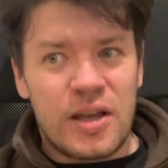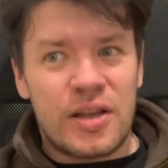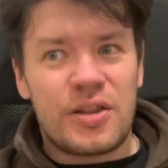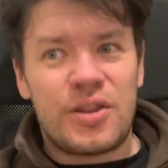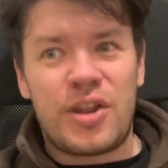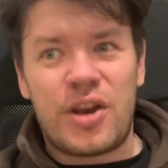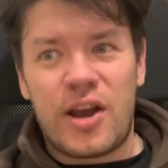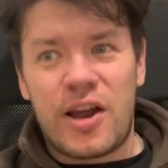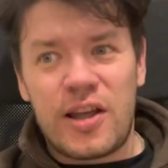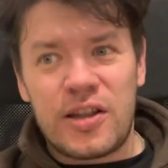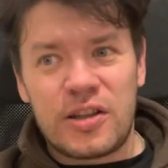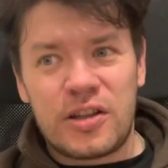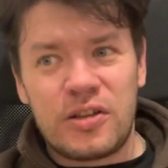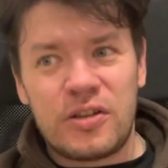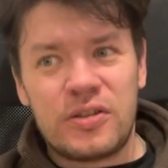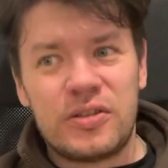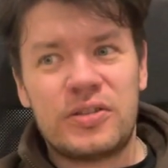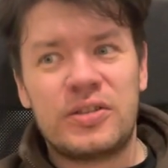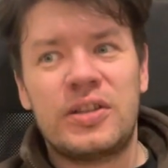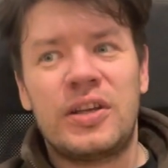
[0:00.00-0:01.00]

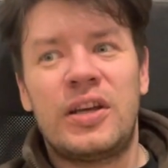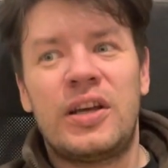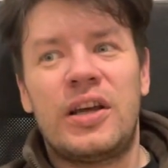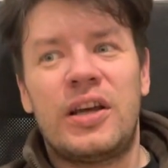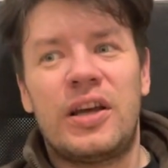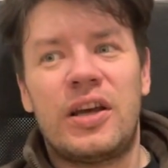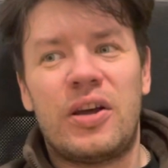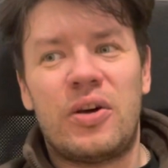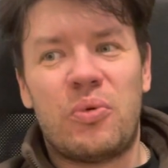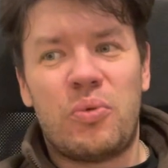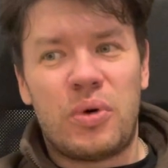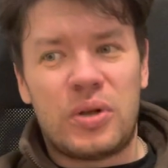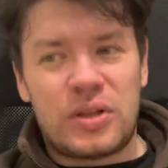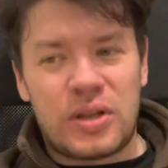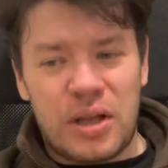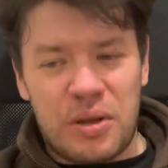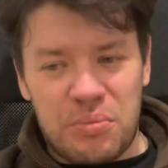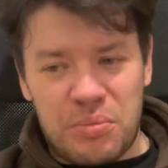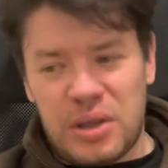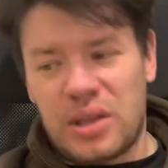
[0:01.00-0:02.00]
Triangles, what
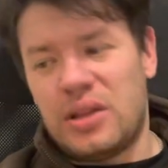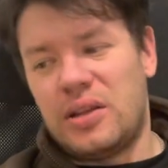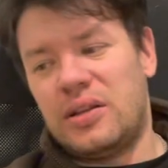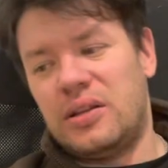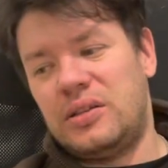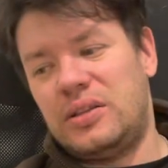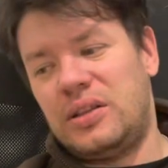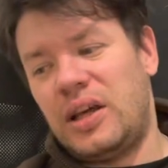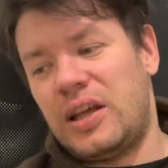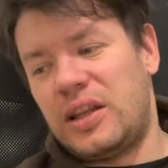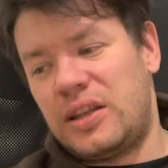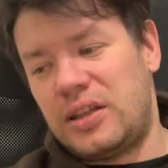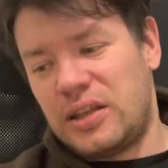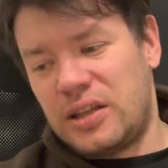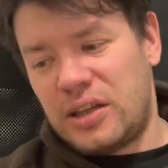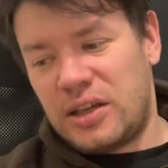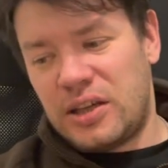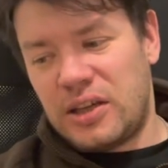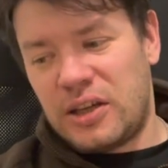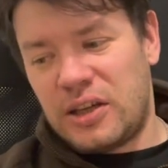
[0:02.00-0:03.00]
I mean,
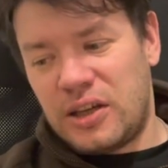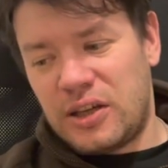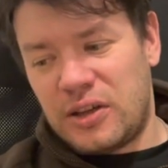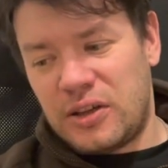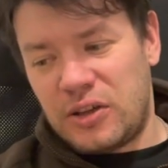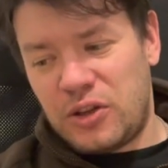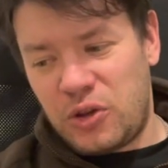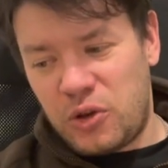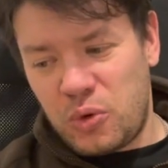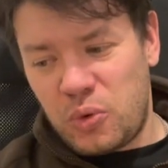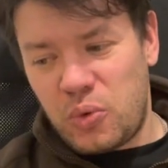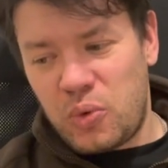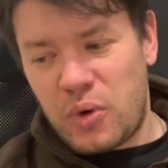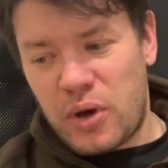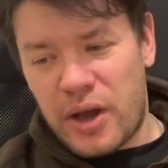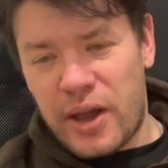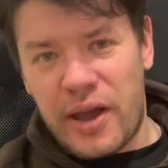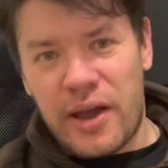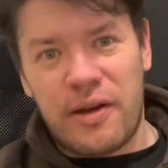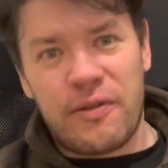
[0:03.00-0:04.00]
that you
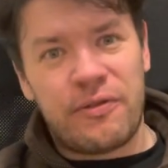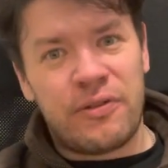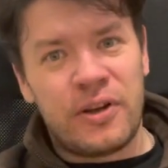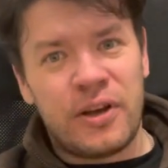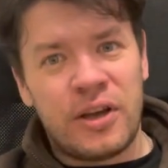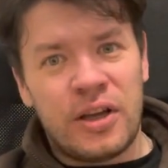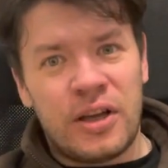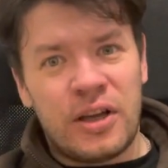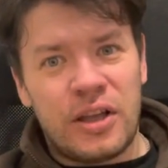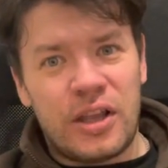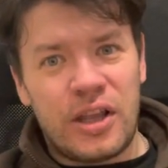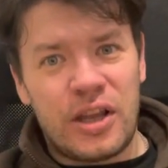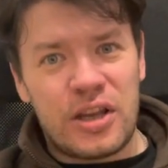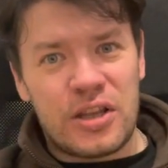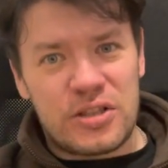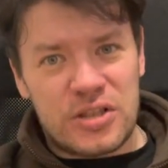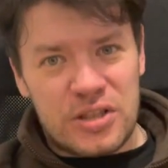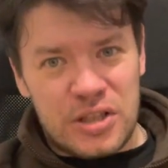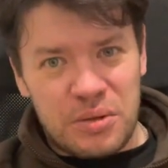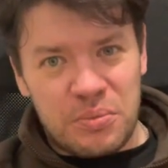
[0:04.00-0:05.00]
have in a
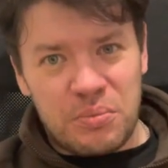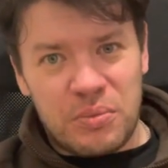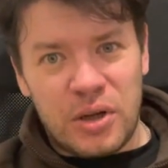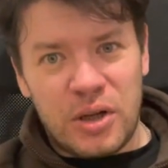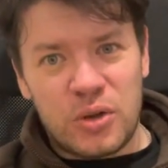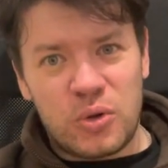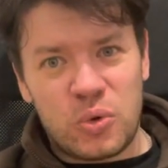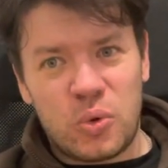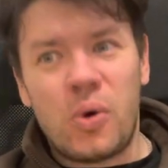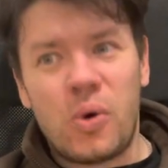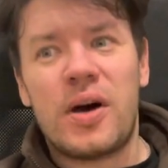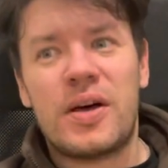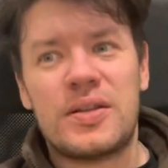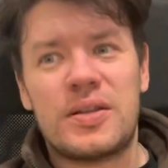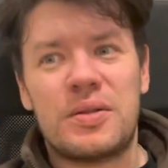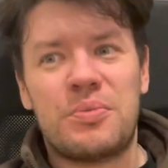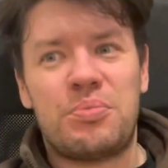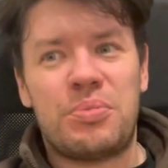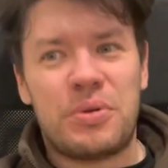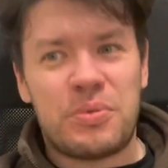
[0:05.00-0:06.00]
team two
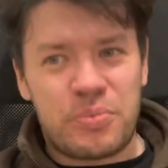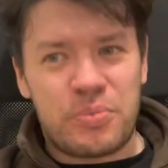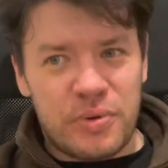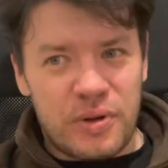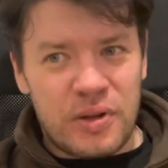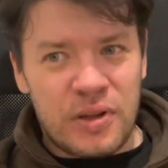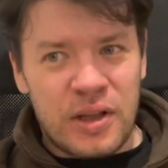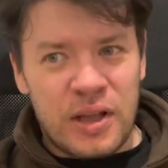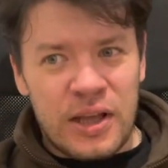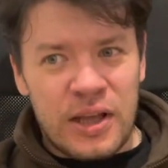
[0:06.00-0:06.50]
other people